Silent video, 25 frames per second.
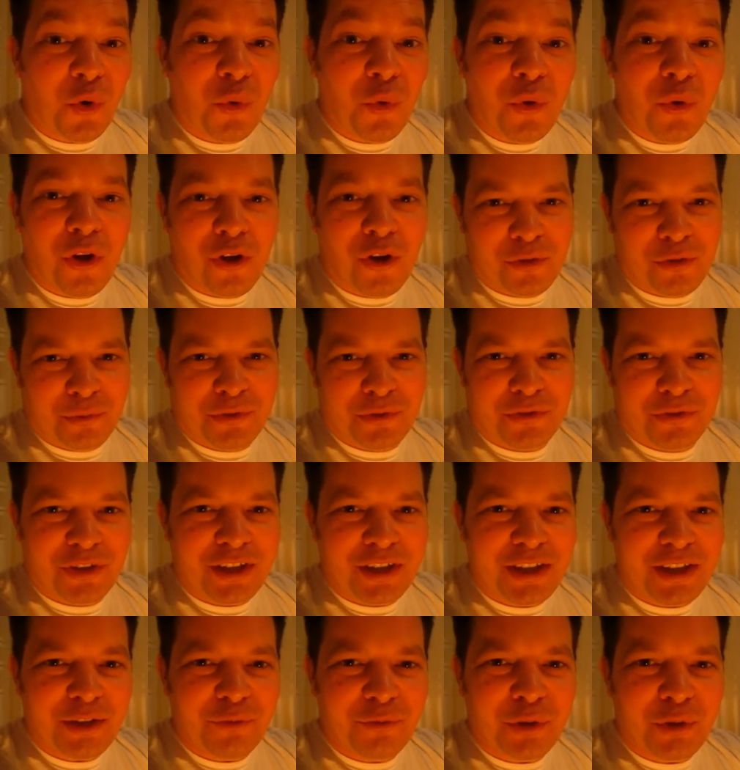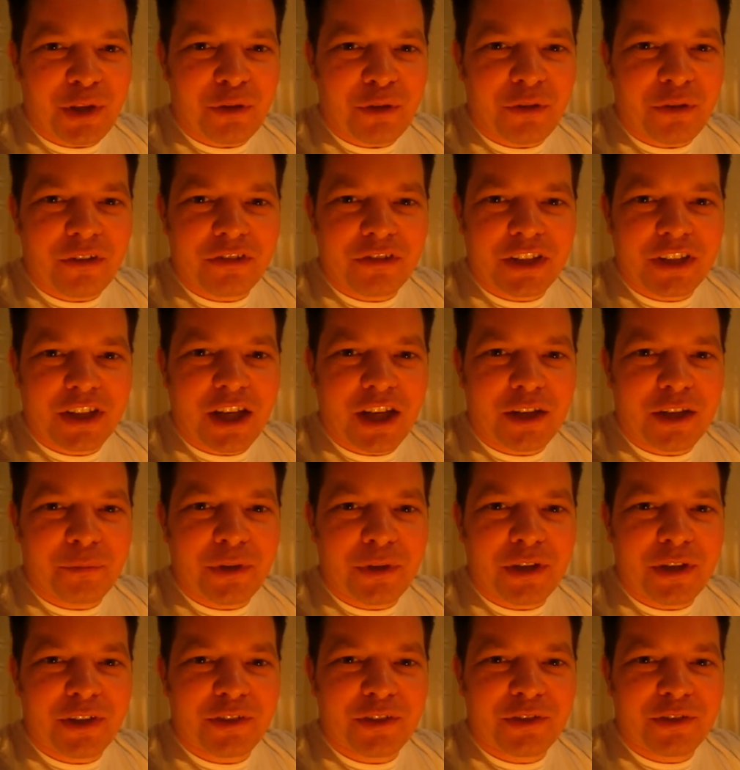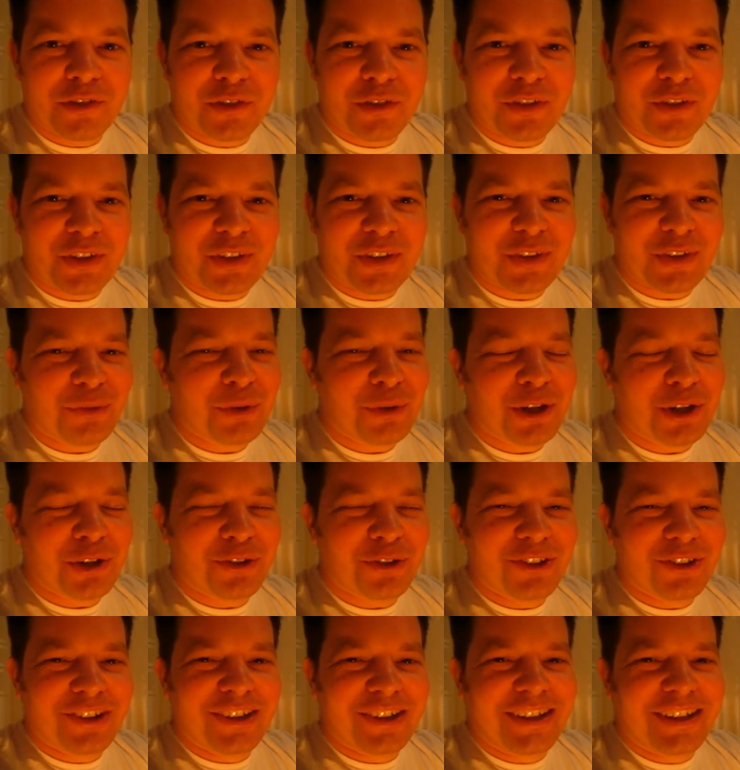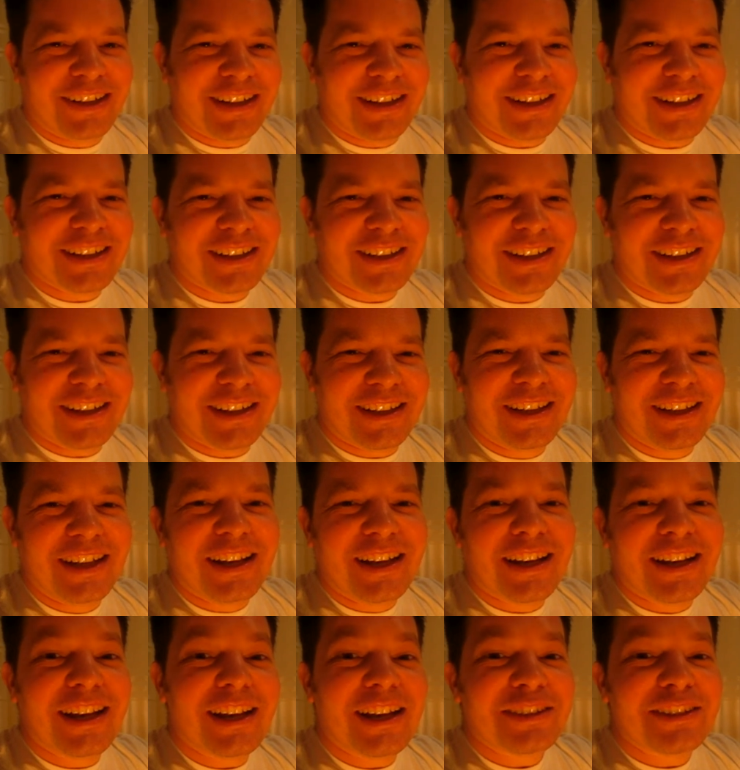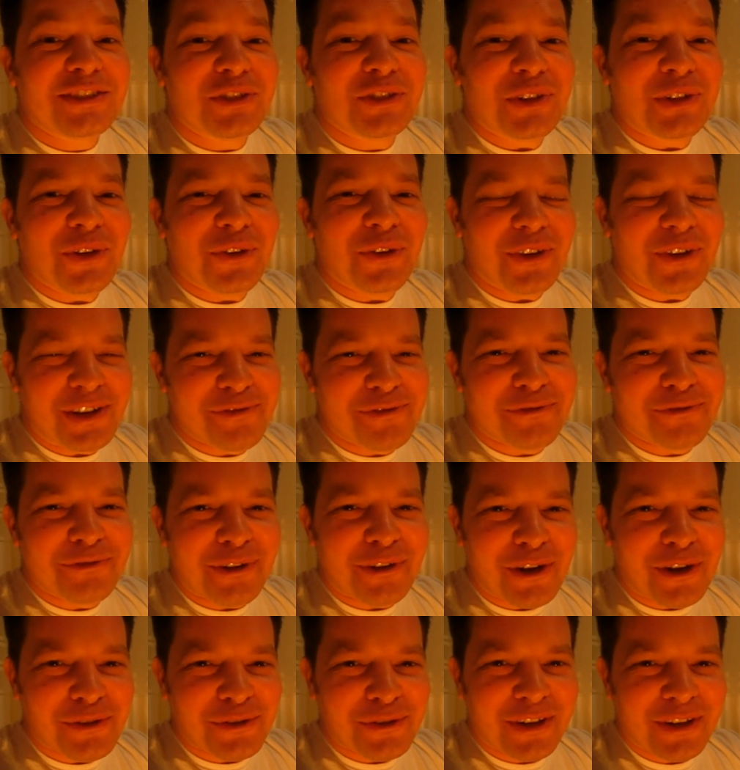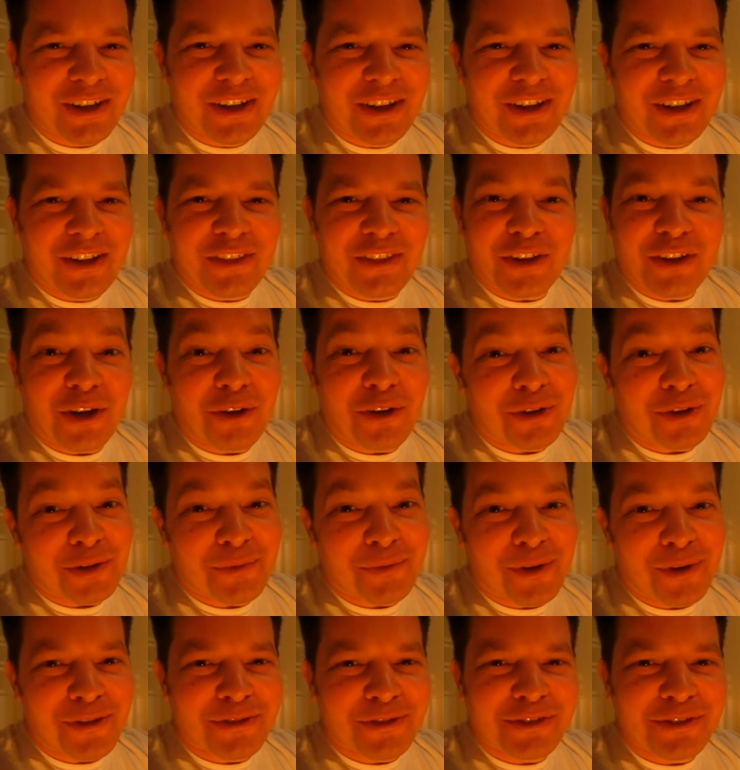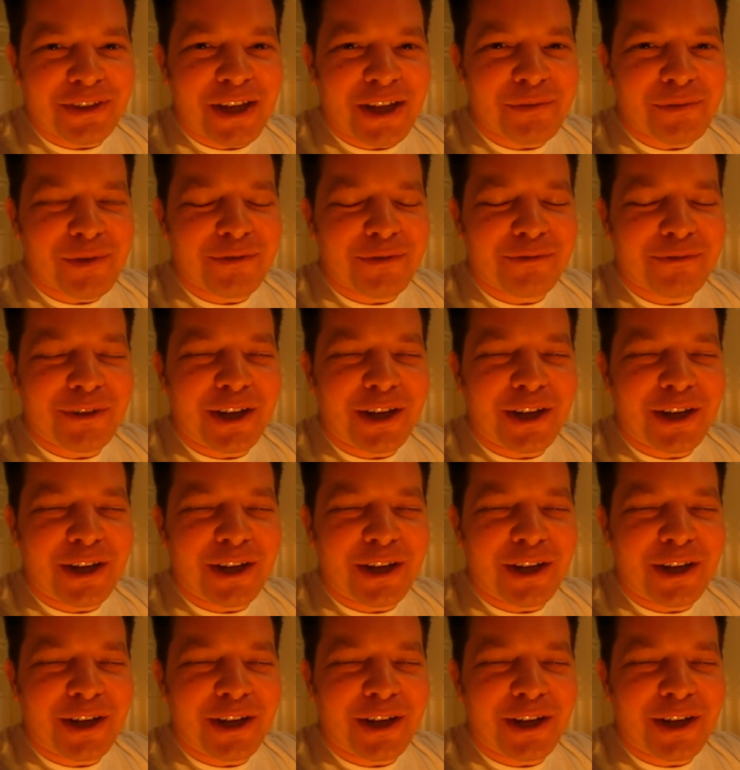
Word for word: All I was thinking when they overtake me is, well, let's not invoke the Holy Mother's name in